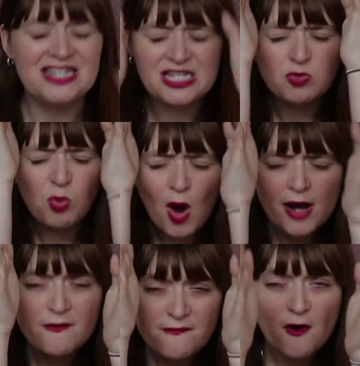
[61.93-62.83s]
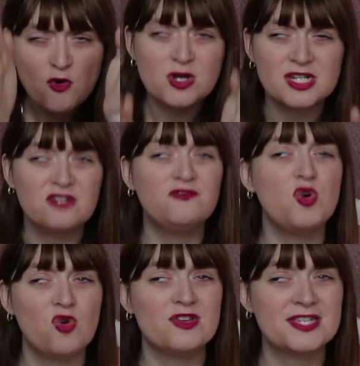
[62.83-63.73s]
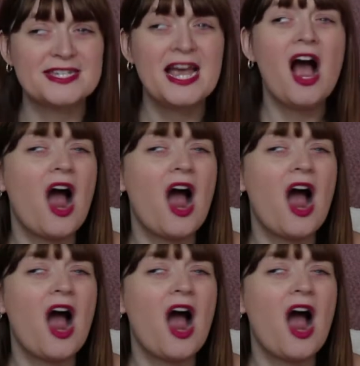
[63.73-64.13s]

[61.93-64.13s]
this one focus of yours.